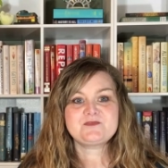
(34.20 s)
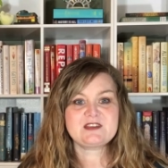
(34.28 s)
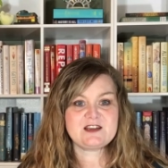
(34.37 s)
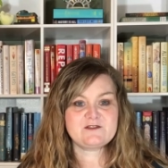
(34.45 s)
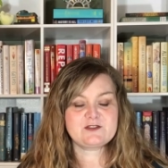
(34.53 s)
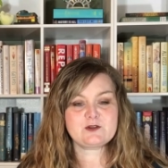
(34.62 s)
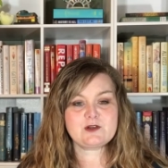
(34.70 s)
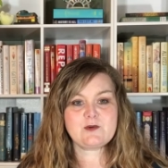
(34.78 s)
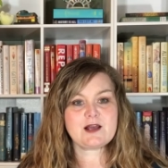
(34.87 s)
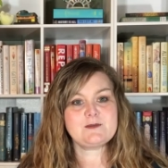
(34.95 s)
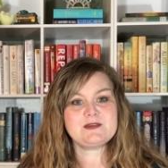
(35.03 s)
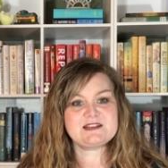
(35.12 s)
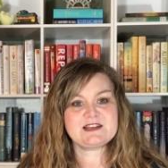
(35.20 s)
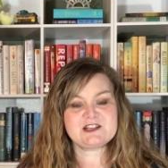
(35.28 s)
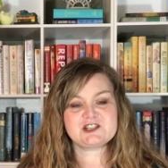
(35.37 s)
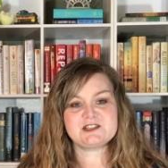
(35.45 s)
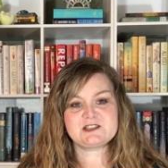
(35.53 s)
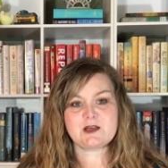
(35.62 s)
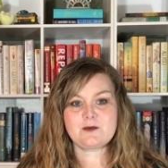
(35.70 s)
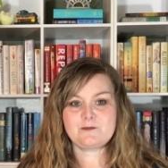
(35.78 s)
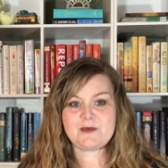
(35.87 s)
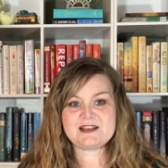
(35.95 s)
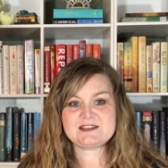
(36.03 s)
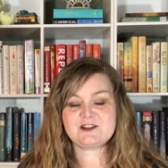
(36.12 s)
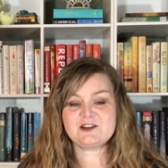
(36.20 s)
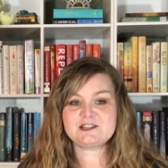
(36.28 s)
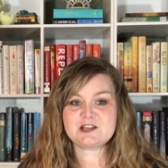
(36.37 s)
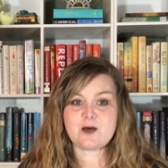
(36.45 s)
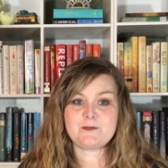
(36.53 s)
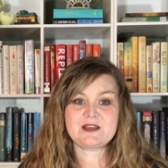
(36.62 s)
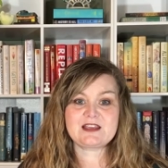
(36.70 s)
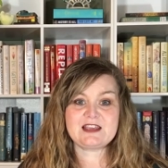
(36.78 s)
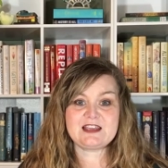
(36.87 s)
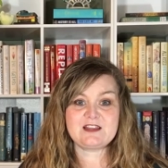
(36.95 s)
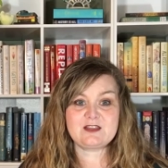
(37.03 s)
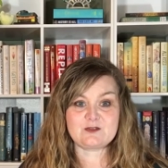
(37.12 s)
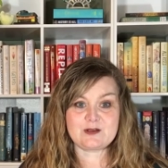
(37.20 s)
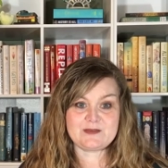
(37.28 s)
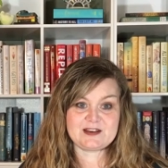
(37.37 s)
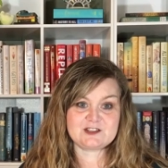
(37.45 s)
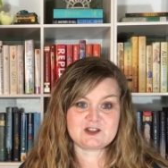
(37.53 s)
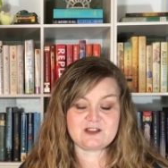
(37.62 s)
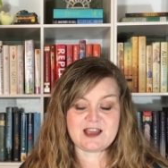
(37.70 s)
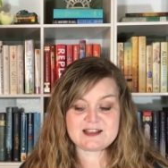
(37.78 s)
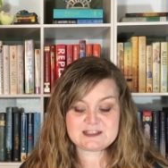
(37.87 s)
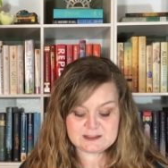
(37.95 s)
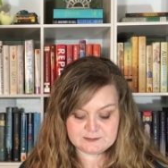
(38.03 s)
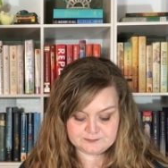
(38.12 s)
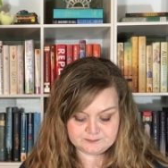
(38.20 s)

give 3 recommendations based on a topic in 3 minutes or less.